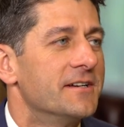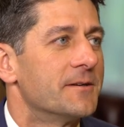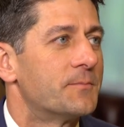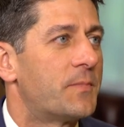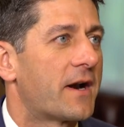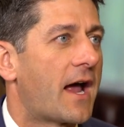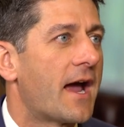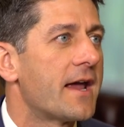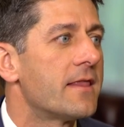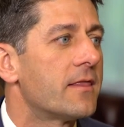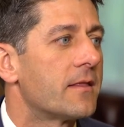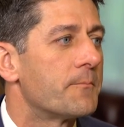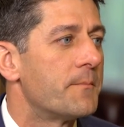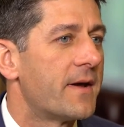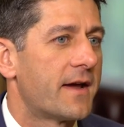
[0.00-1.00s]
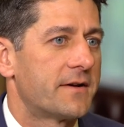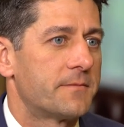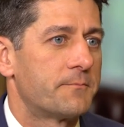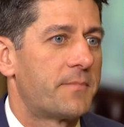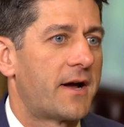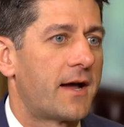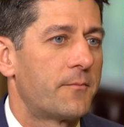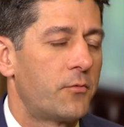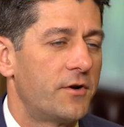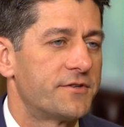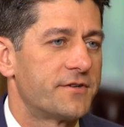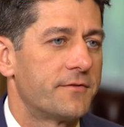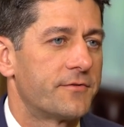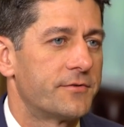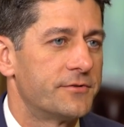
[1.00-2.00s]
But I met Bob
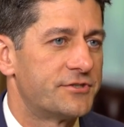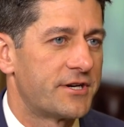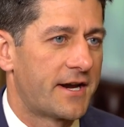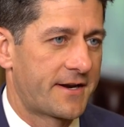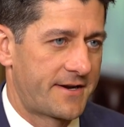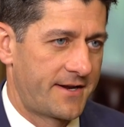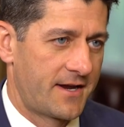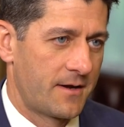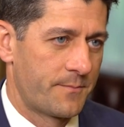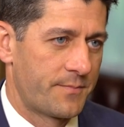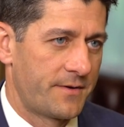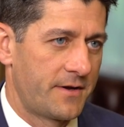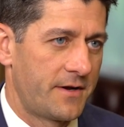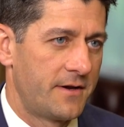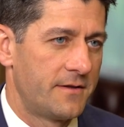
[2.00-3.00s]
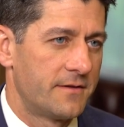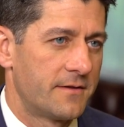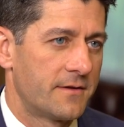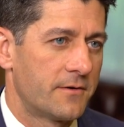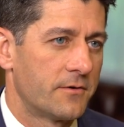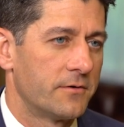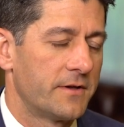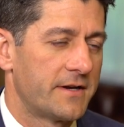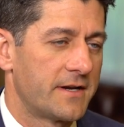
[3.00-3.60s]
Woodson through Jack Kemp in the early